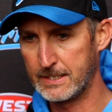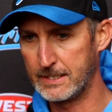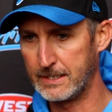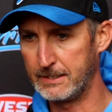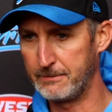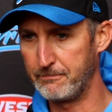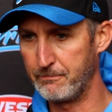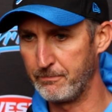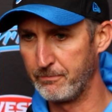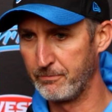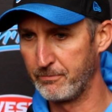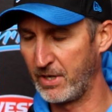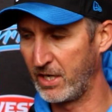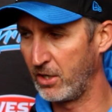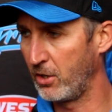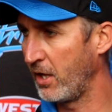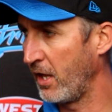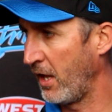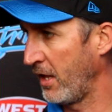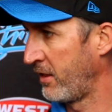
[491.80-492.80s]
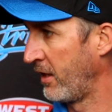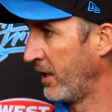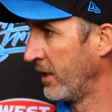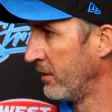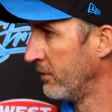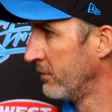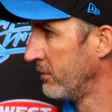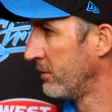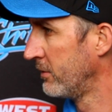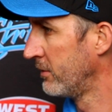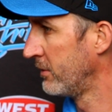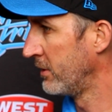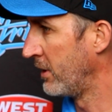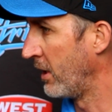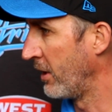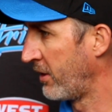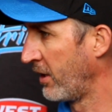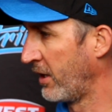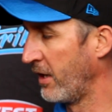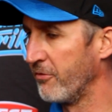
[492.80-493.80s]
Um, but I, I think
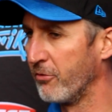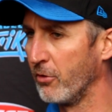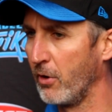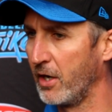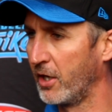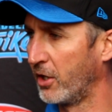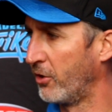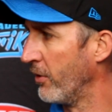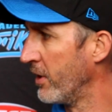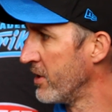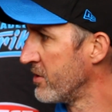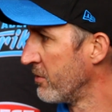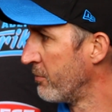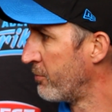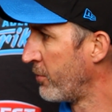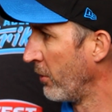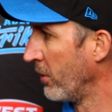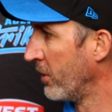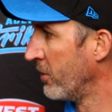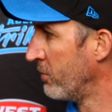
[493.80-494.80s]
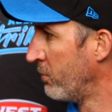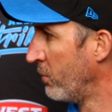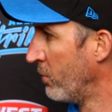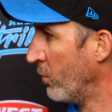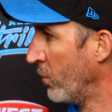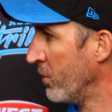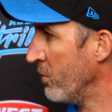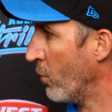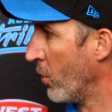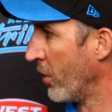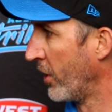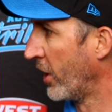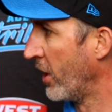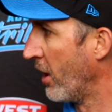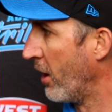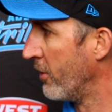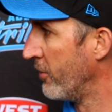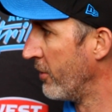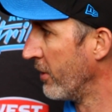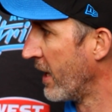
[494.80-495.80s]
I think everyone agrees it probably wouldn't want to
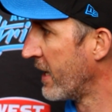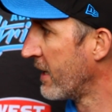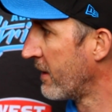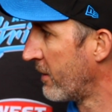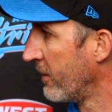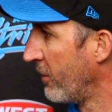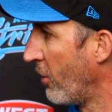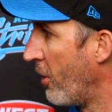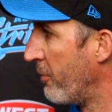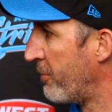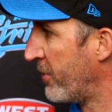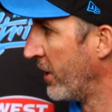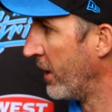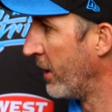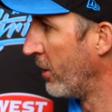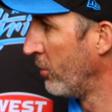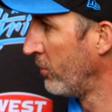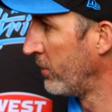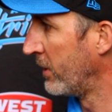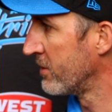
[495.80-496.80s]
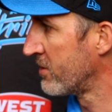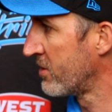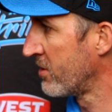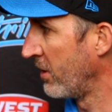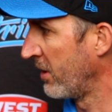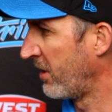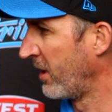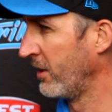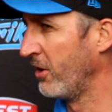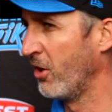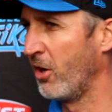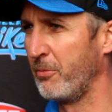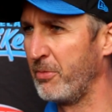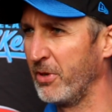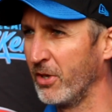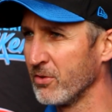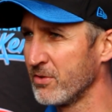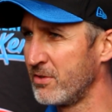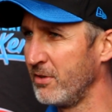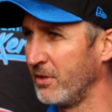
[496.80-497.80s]
go the length of the IPL. That's, I think the
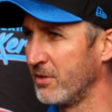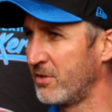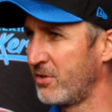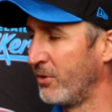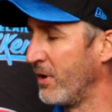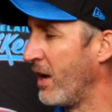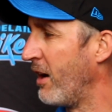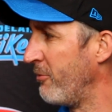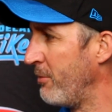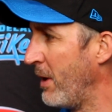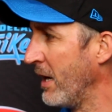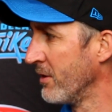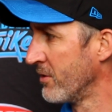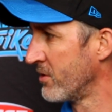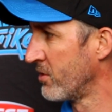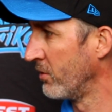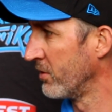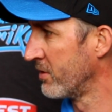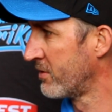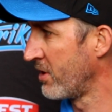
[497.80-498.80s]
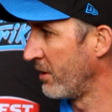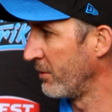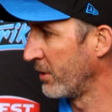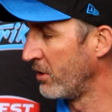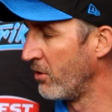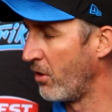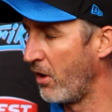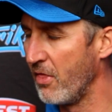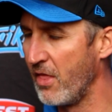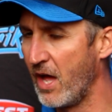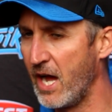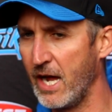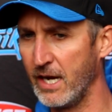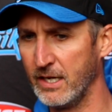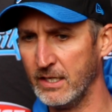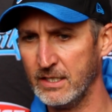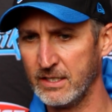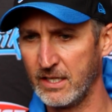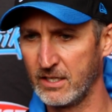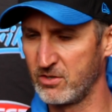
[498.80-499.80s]
IPL's only two and a half months or something like
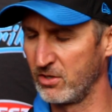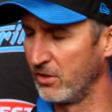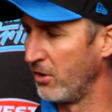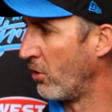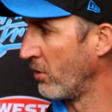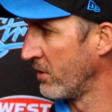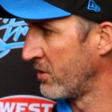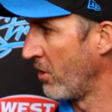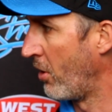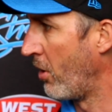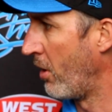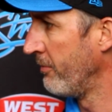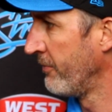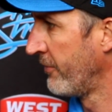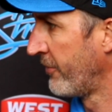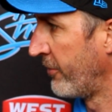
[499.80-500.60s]
that. That's a long time